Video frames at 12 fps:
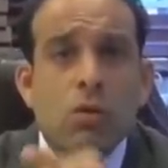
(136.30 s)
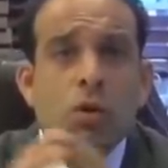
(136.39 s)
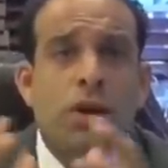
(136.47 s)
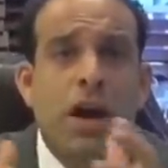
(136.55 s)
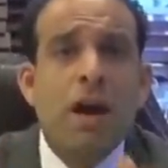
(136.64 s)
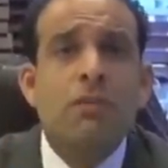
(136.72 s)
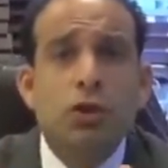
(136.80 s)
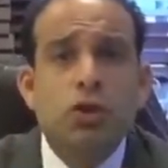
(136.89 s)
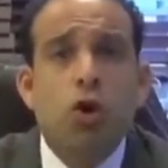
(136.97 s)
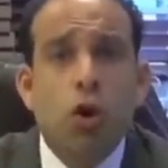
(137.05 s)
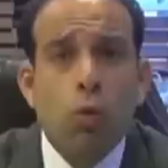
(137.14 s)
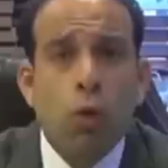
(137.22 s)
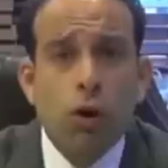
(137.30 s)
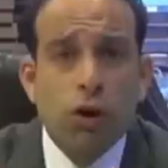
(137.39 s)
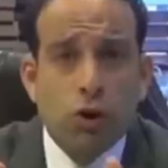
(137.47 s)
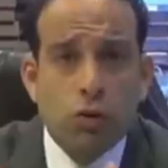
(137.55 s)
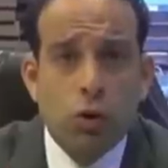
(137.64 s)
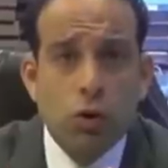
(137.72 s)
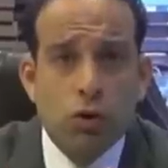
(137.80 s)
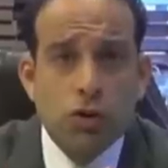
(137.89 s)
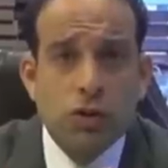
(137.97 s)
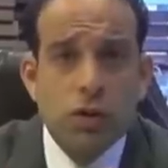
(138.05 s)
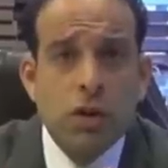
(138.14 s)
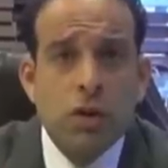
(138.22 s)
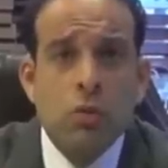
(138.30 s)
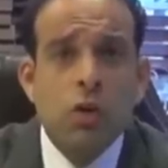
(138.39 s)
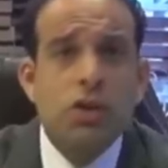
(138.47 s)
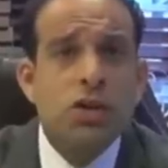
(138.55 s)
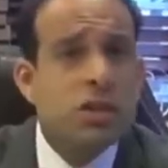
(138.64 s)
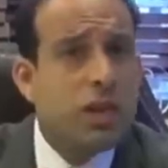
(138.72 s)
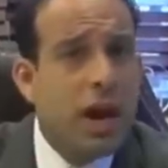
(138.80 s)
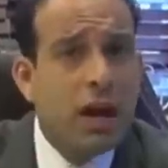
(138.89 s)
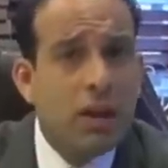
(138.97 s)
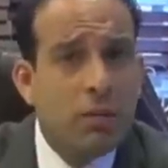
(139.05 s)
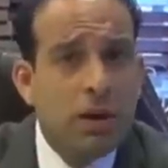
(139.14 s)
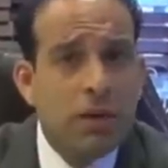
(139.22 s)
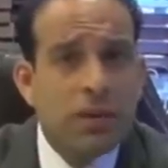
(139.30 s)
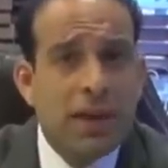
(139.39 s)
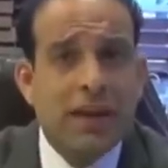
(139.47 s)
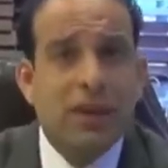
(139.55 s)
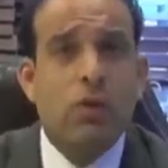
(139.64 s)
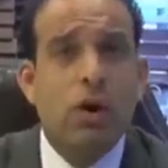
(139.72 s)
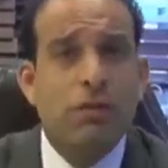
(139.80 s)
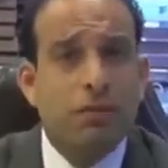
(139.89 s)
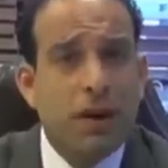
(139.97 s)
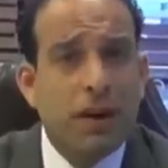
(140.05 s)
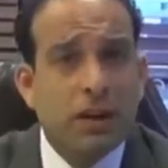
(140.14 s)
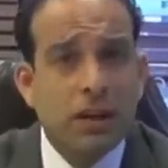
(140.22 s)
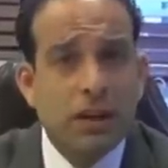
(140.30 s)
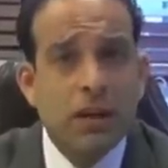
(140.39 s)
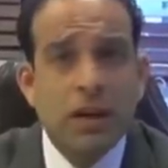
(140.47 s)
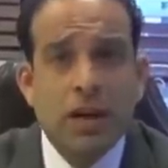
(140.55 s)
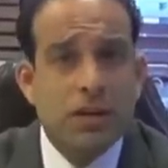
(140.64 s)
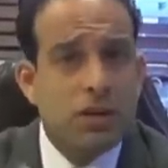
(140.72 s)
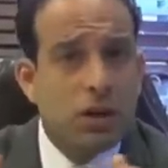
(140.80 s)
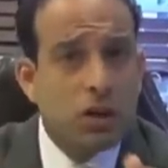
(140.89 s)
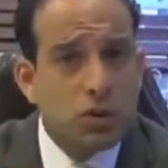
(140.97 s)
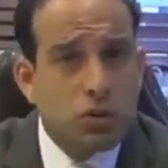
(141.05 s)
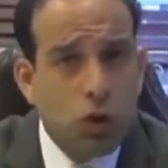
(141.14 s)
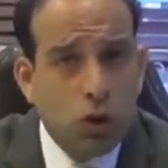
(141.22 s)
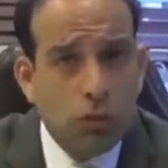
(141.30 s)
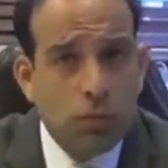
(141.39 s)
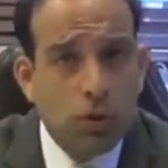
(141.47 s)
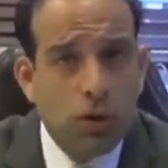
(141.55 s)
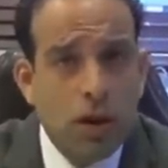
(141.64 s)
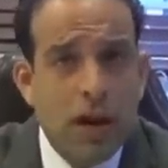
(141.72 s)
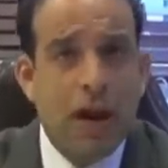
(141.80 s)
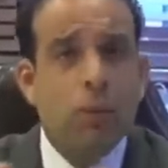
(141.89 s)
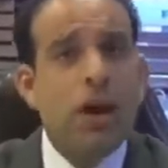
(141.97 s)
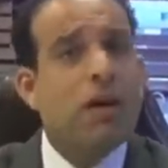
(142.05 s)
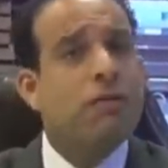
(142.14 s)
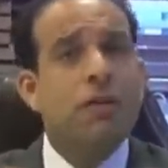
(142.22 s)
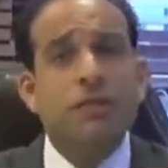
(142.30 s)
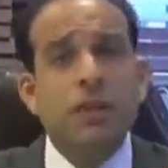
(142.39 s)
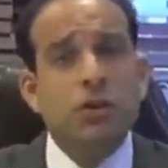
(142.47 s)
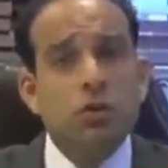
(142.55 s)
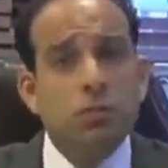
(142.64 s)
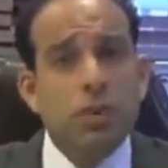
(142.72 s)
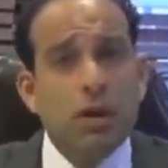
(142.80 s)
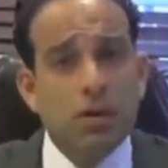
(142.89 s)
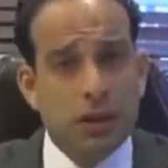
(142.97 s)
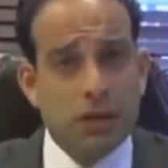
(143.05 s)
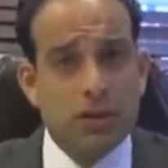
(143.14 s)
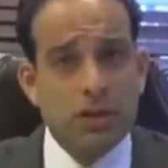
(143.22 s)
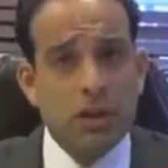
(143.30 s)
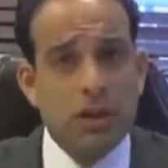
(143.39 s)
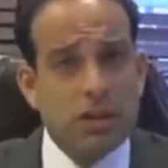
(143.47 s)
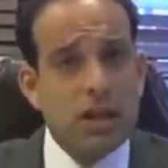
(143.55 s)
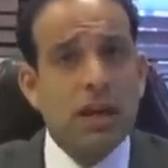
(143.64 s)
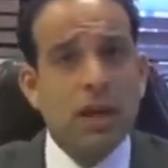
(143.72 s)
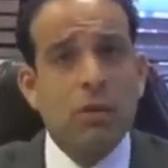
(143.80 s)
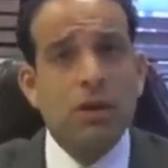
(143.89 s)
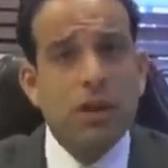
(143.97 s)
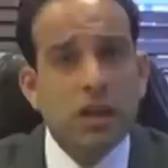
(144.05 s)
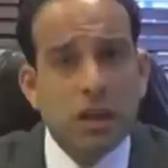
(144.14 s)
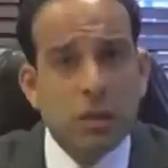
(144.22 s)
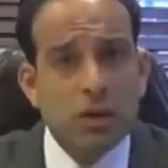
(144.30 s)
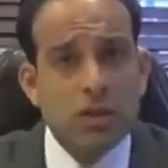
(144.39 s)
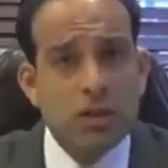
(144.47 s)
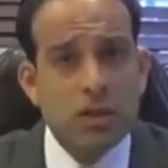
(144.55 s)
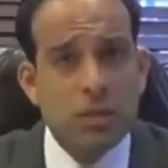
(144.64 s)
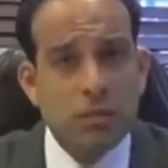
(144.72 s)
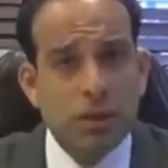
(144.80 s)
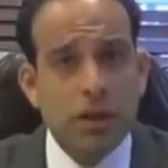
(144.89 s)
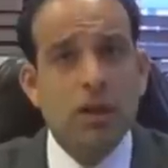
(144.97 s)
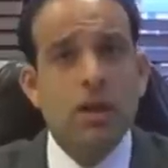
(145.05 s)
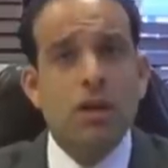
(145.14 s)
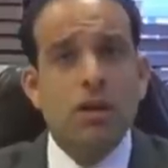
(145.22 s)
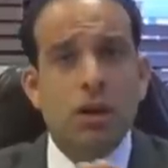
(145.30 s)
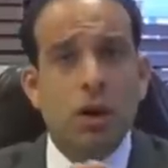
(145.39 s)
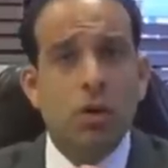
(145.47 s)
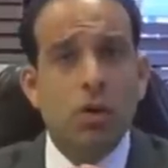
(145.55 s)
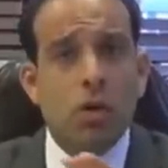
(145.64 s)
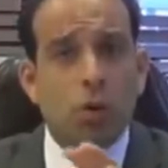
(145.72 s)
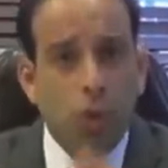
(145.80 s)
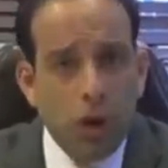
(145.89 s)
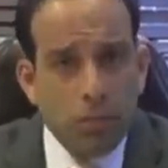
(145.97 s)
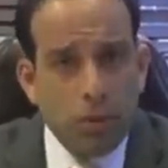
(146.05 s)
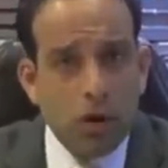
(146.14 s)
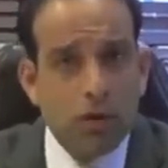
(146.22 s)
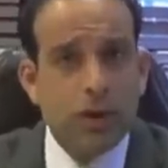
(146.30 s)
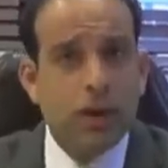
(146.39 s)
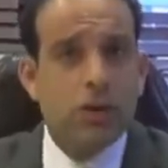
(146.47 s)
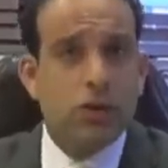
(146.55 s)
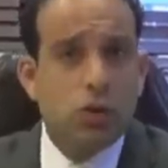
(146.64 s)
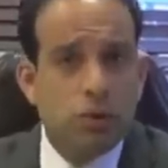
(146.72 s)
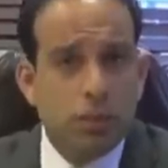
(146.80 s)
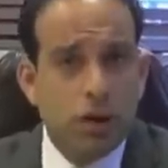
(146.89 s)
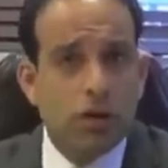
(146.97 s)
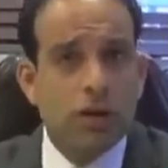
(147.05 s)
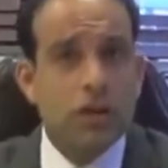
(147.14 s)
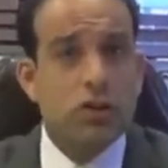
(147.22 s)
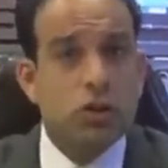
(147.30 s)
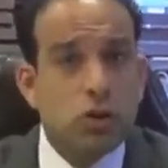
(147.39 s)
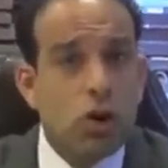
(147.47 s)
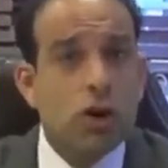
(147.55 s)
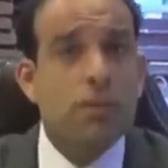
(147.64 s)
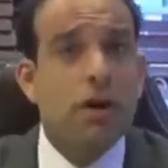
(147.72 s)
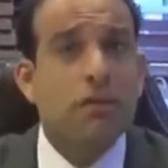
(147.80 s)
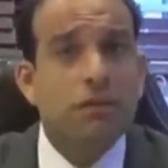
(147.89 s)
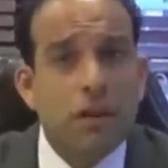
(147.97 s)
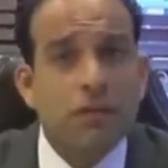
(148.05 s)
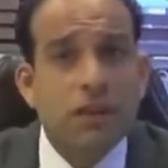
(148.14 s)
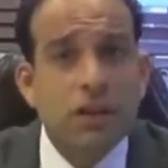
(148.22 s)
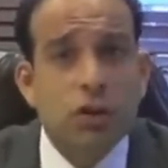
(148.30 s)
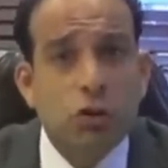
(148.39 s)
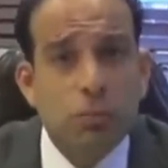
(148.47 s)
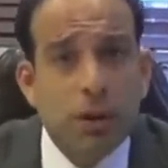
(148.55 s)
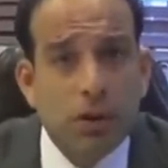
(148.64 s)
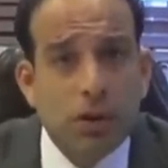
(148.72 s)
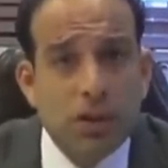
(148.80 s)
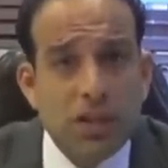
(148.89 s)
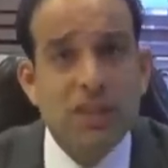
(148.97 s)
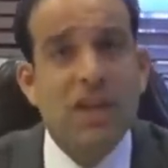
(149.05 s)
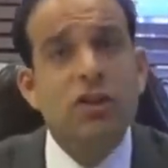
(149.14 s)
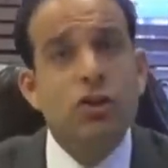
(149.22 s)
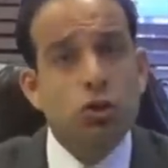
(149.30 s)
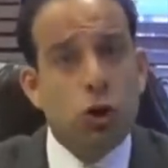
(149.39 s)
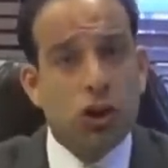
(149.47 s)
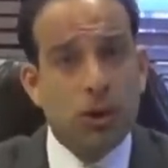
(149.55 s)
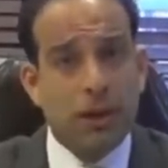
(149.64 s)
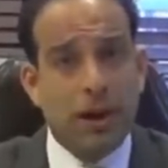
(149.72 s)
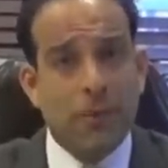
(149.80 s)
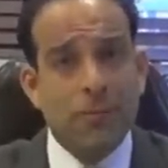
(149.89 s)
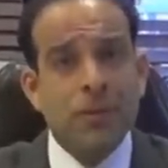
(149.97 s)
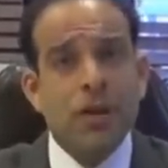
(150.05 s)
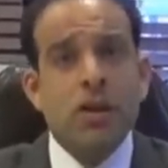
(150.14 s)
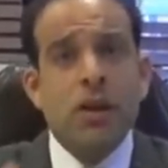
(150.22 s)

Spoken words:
Well, you have the saltwater corrosion, which is an element that, quite frankly, is uncontrollable. And we have 52 buildings. It's not like we're dealing with just simply, you know, one building, two buildings. You're talking about 52 buildings. And then you're talking about